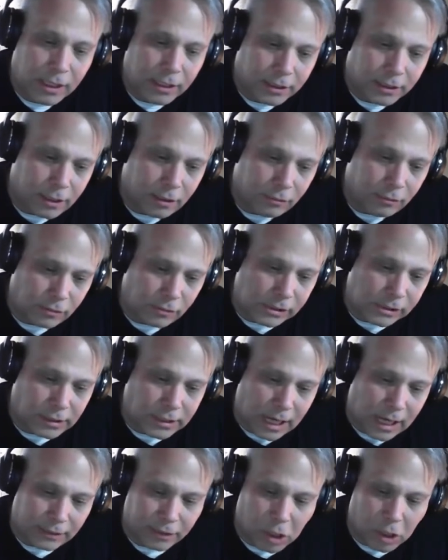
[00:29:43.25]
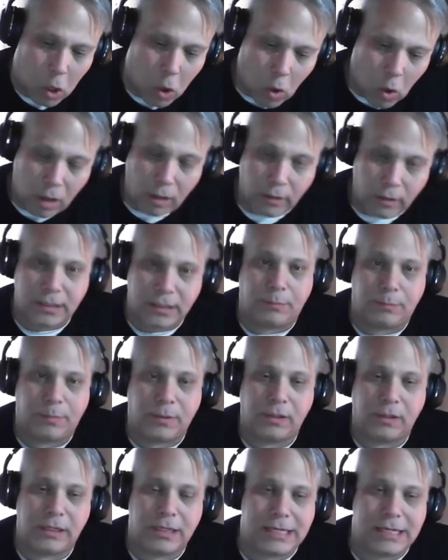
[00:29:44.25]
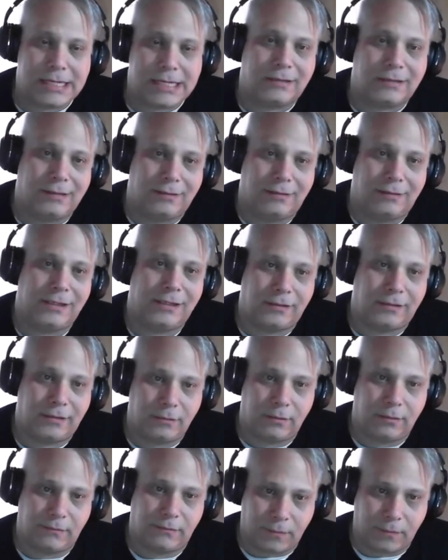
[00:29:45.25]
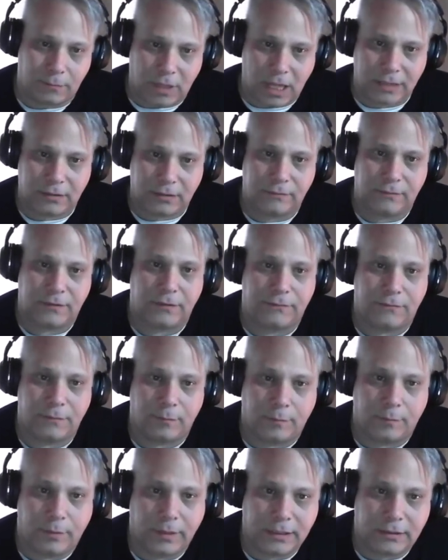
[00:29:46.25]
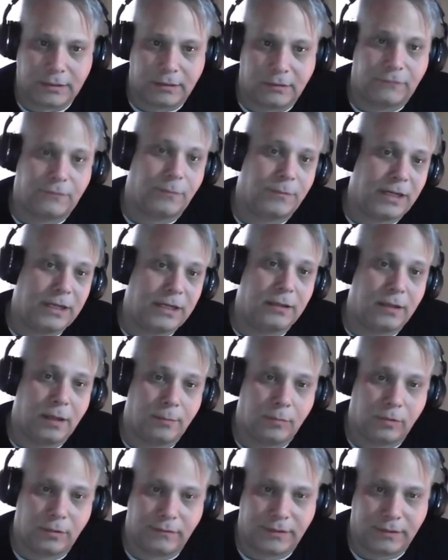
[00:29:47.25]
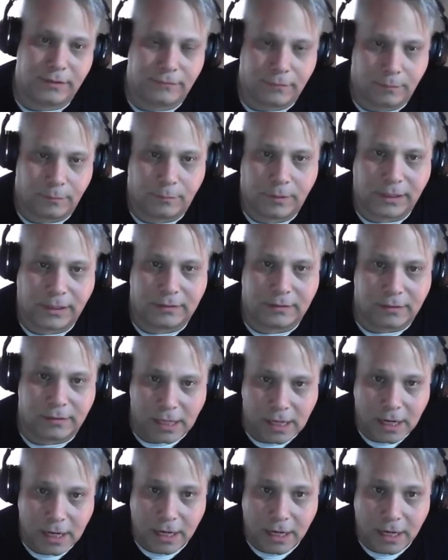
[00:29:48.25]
You know, uh, at the core, the ability to easily link to it from lots of different places, from any number of different places,